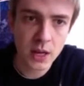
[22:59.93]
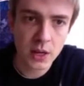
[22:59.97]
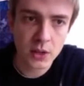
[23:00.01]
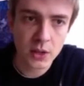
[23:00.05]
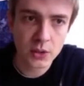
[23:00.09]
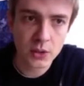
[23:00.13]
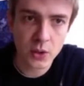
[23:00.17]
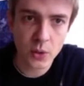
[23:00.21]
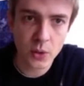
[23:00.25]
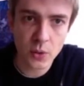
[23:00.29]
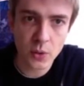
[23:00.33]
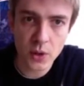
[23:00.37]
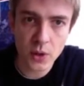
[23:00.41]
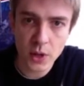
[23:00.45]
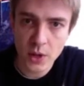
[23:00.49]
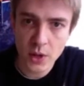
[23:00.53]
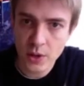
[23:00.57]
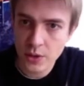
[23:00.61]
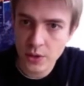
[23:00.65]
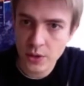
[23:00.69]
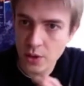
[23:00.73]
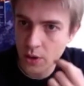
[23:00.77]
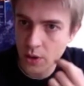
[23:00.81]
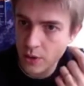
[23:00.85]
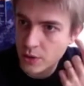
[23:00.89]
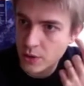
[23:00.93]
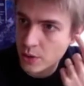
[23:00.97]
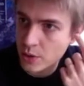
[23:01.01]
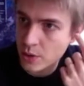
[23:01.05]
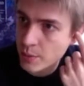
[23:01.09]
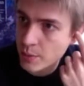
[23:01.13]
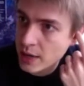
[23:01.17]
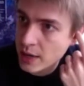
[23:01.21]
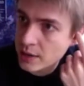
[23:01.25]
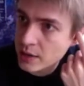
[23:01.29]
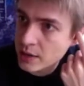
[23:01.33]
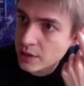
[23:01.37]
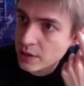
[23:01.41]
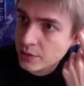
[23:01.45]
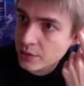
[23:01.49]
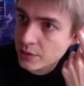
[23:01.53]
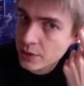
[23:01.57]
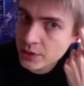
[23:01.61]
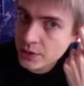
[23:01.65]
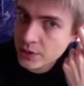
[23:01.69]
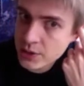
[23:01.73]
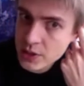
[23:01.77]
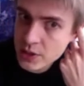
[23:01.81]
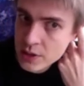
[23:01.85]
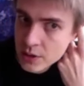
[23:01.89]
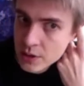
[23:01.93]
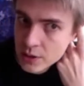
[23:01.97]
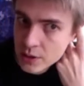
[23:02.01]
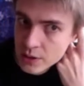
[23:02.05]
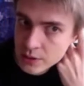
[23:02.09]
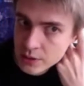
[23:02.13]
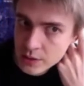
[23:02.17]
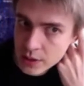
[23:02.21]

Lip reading: So the main difference here